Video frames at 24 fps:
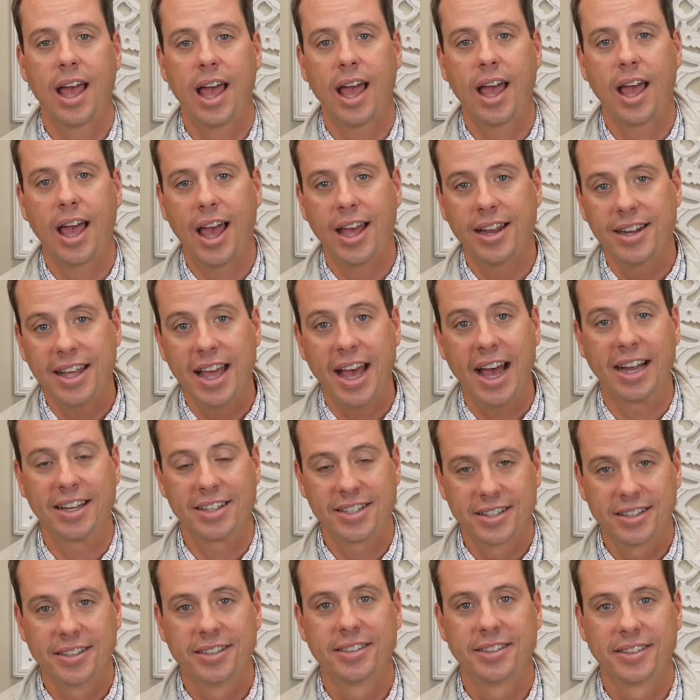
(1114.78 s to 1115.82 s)
And
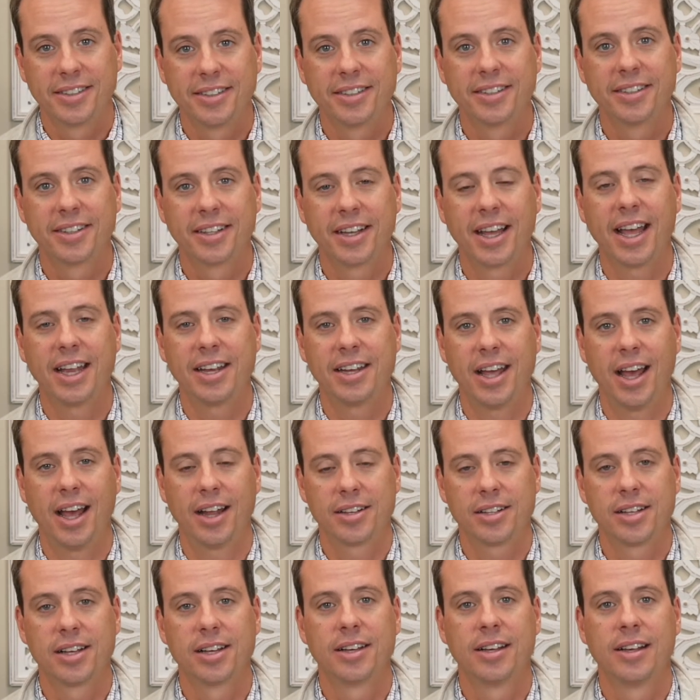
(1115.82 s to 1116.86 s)
yet,
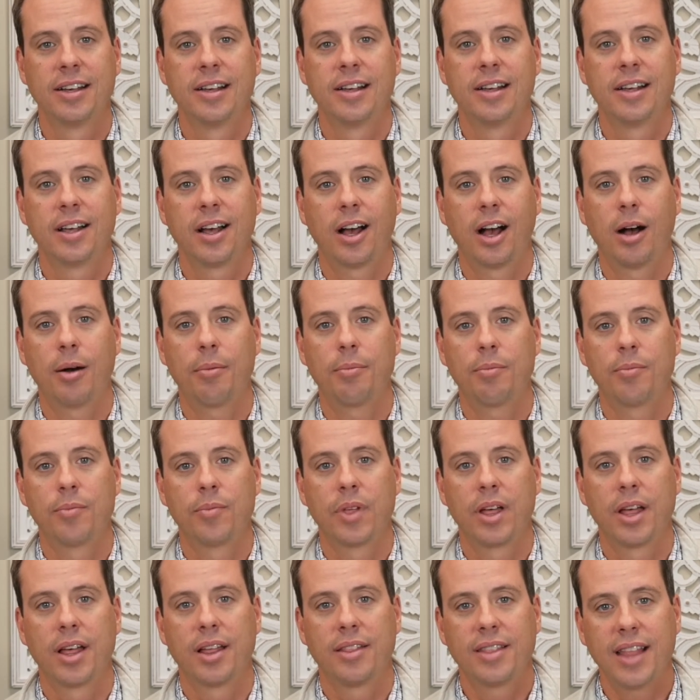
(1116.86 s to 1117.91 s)

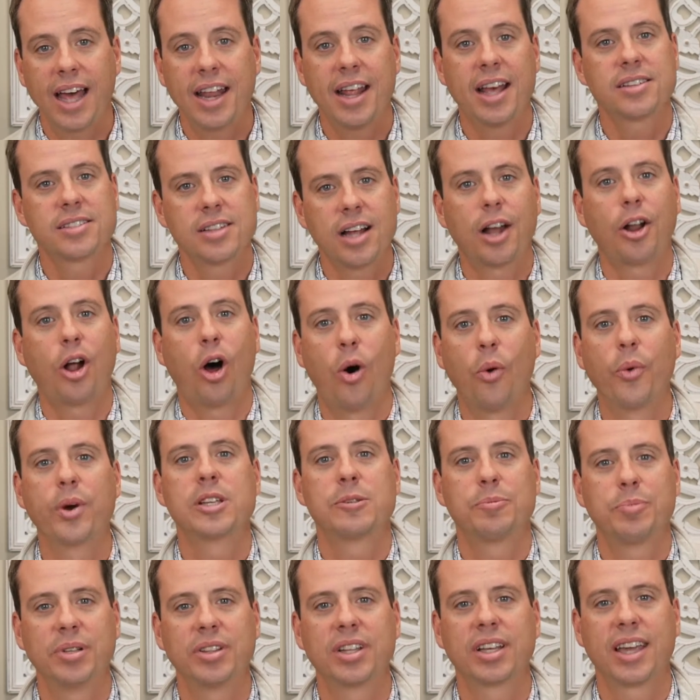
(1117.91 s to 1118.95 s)
that has not
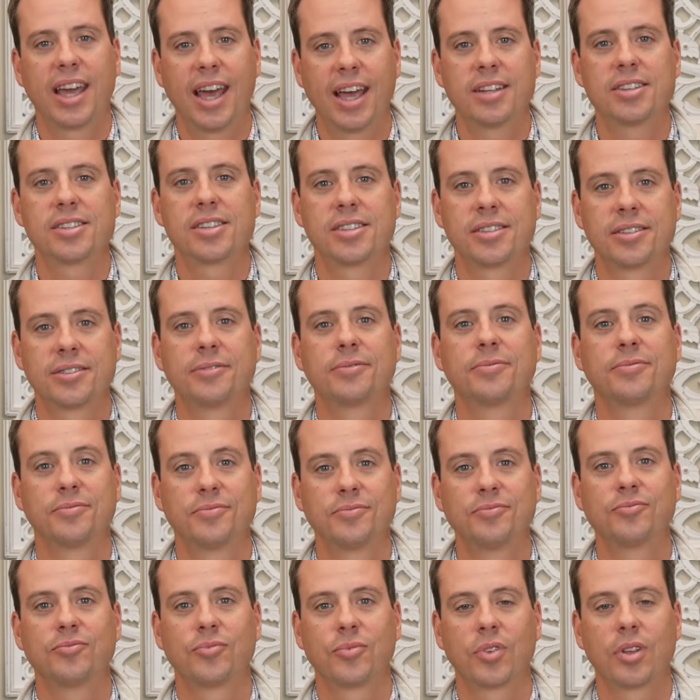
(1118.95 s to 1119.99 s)
always been the case
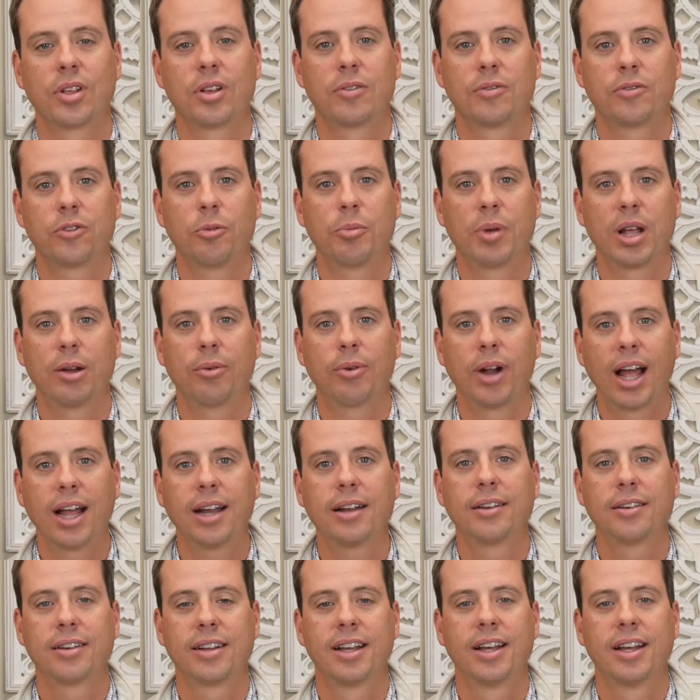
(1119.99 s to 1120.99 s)
for me, right?